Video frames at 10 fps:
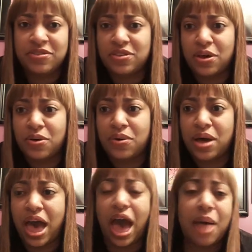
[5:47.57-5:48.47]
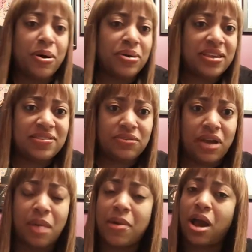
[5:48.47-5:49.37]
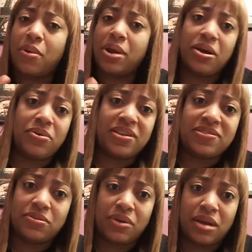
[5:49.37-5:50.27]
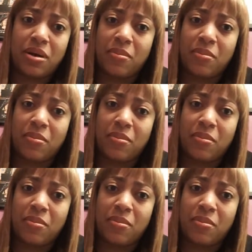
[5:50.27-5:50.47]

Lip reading: So I'm on Instagram. I'm already on Instagram.